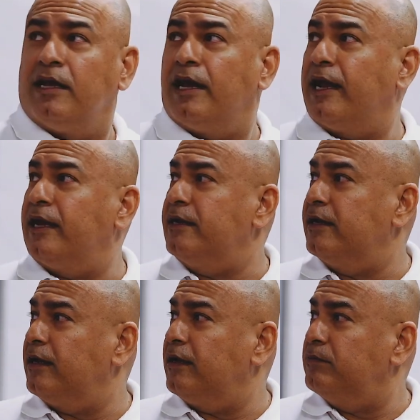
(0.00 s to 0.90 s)
And
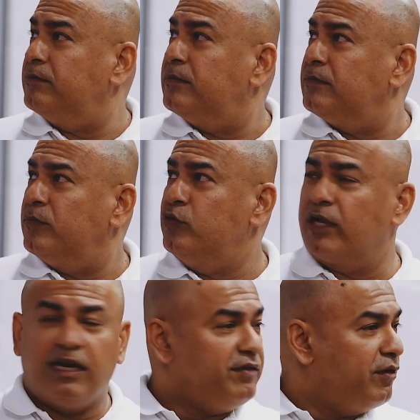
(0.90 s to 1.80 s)
you
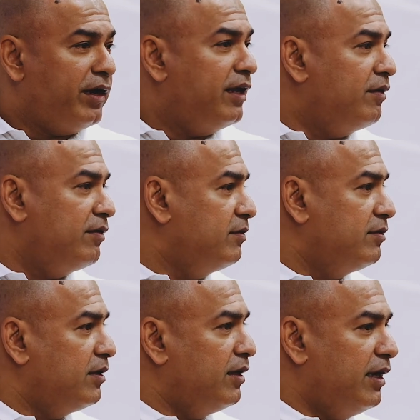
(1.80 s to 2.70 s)
can have it running
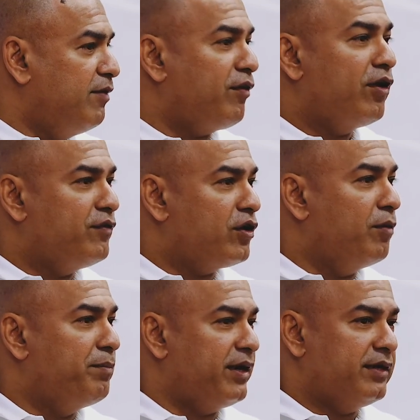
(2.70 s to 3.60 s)
in front of your
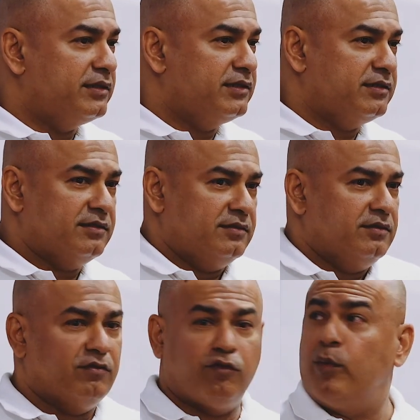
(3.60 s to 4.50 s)
competitors
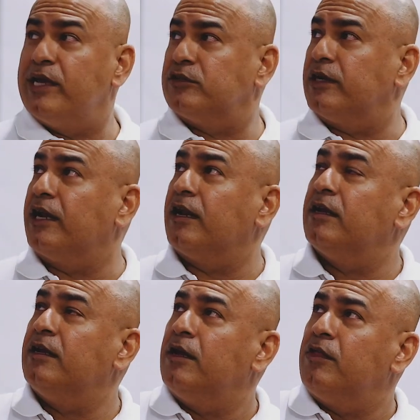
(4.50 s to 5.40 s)
for weeks on end.
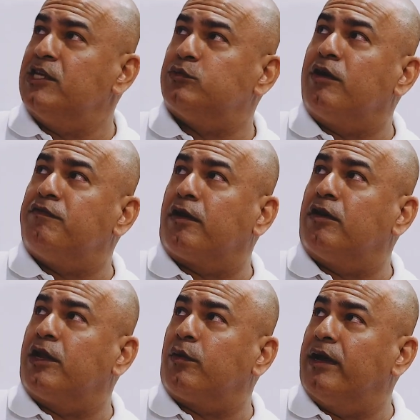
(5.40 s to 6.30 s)
There's one funnel
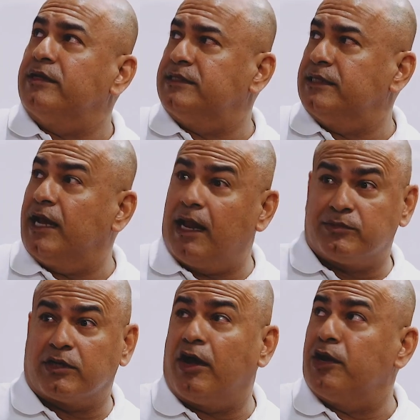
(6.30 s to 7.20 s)
that I helped a
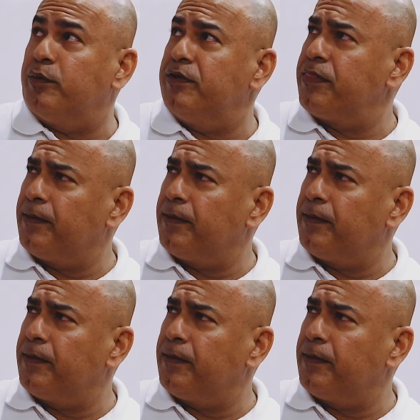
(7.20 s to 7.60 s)
client with.